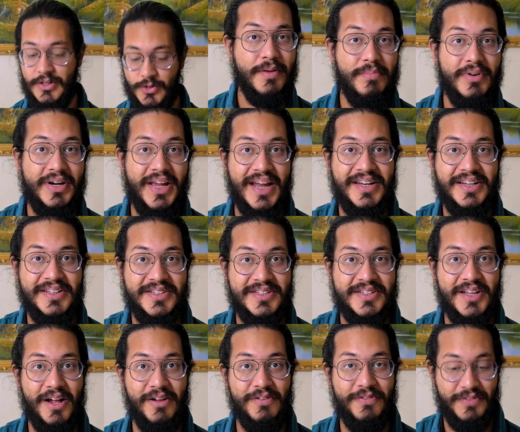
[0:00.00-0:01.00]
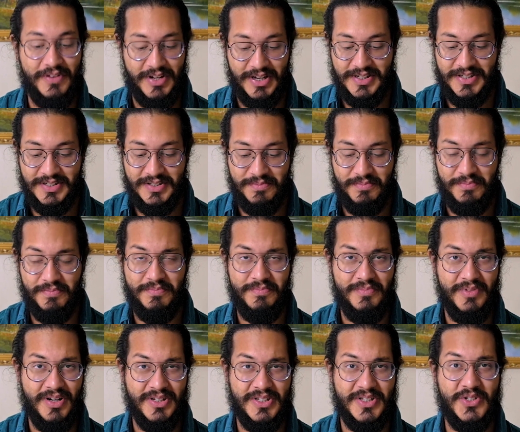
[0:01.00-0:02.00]
The baguette itself is
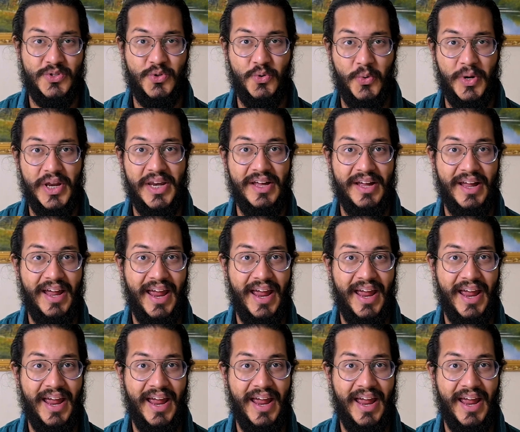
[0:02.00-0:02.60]
a squid